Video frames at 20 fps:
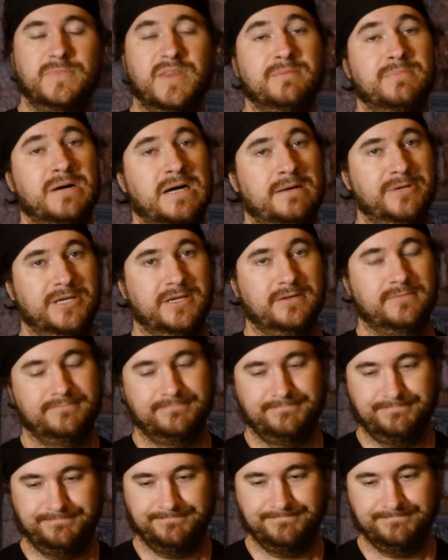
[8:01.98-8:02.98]
the
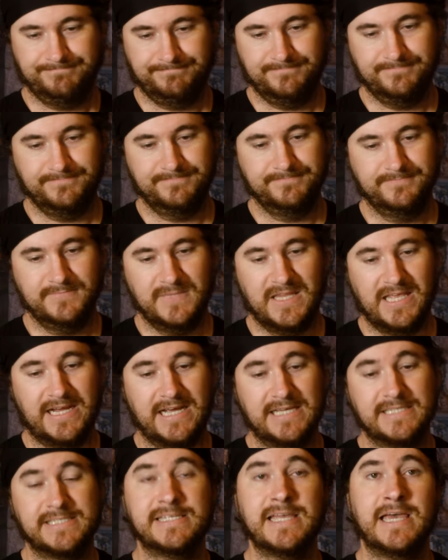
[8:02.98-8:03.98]
bombing,
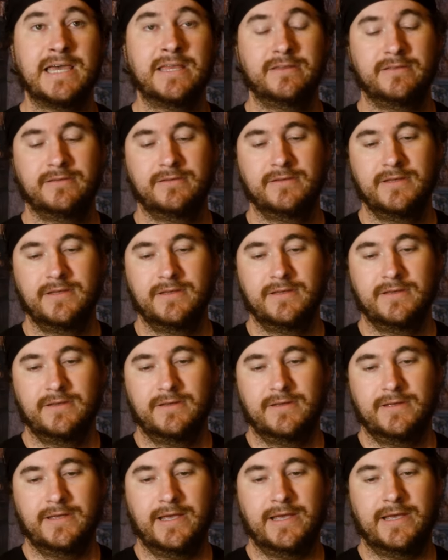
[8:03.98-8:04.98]
like I said,
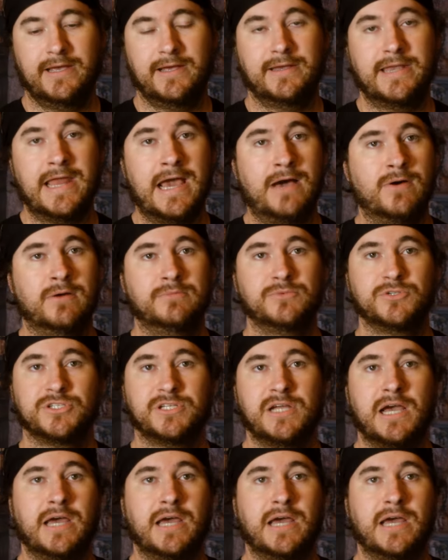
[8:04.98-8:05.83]
and now I'm just